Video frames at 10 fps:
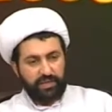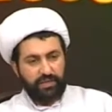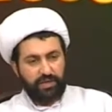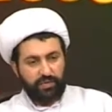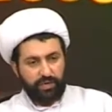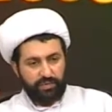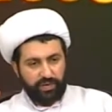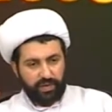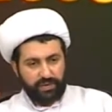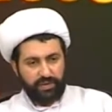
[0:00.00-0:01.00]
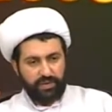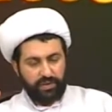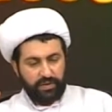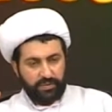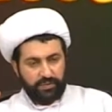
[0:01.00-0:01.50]
the universe,
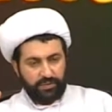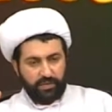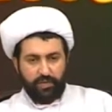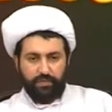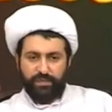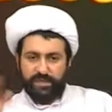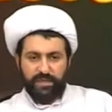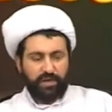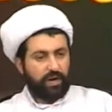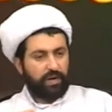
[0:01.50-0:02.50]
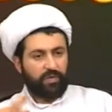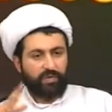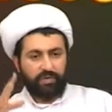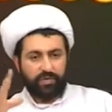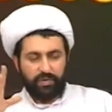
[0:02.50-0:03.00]
physical
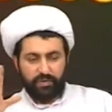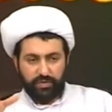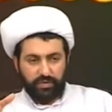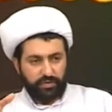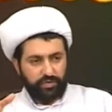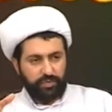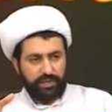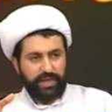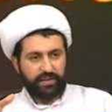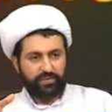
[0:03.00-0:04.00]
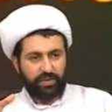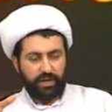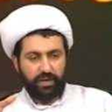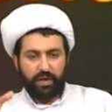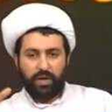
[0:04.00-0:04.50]
or
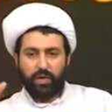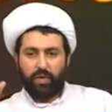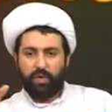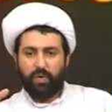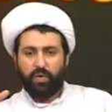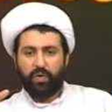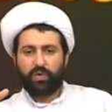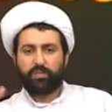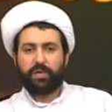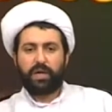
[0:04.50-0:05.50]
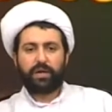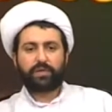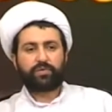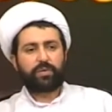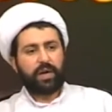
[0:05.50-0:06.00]
supernatural, all belongs
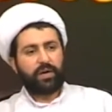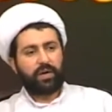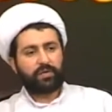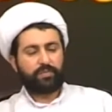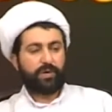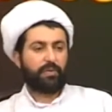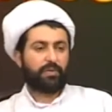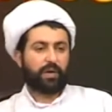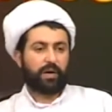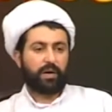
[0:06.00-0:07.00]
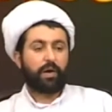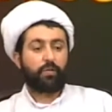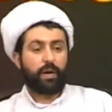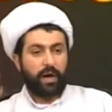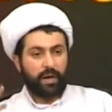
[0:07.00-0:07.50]
to Allah subhanahu wa ta'ala.
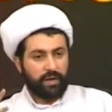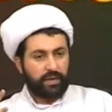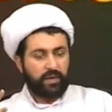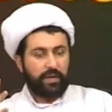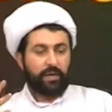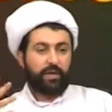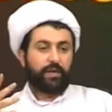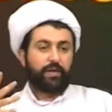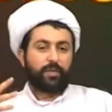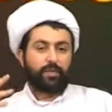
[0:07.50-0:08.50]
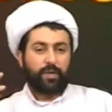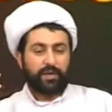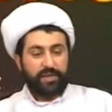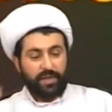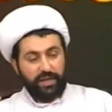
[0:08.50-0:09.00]
Why?
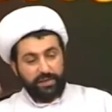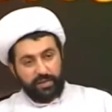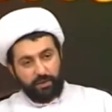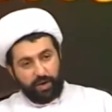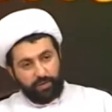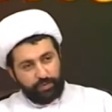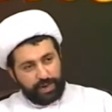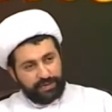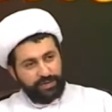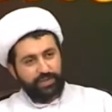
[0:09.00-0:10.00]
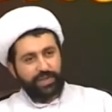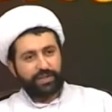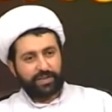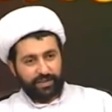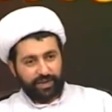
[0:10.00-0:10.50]
Because He is the one who has
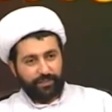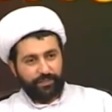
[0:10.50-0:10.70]
created them.